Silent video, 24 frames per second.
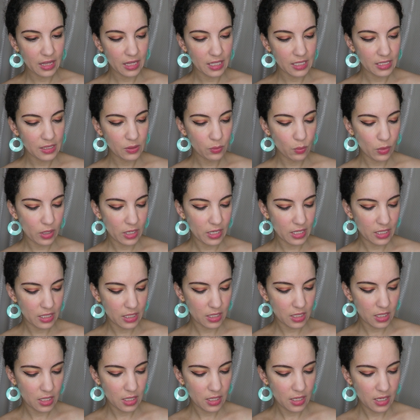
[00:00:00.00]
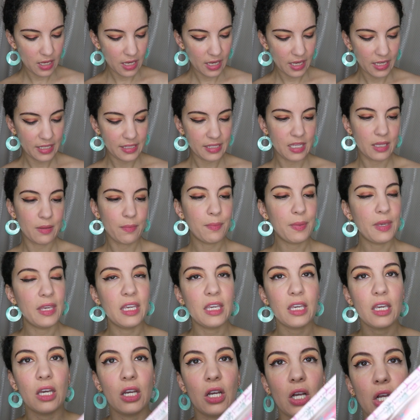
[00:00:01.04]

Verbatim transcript: This one is in Pink